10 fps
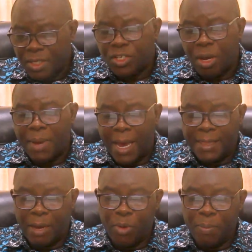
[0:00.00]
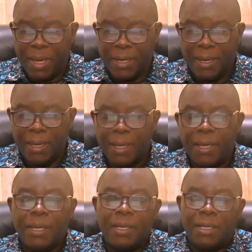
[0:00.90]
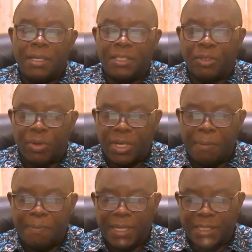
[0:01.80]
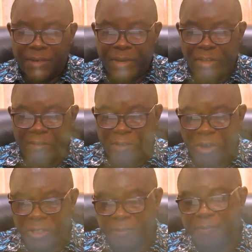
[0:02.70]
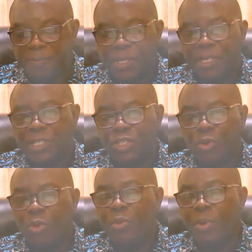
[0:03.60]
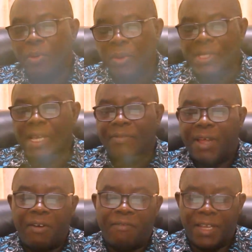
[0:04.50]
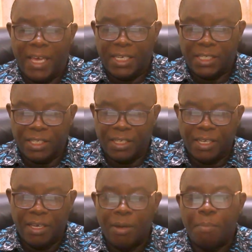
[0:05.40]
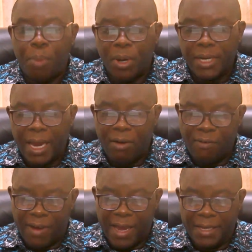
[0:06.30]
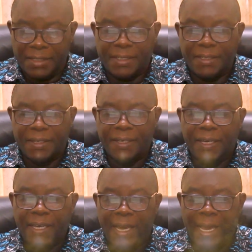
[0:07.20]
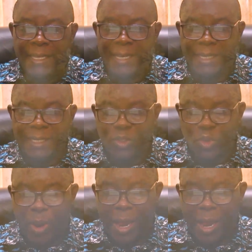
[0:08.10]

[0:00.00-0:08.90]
some other women. She will keep the secret of God, she will reserve the revelation, ponder over it. And that is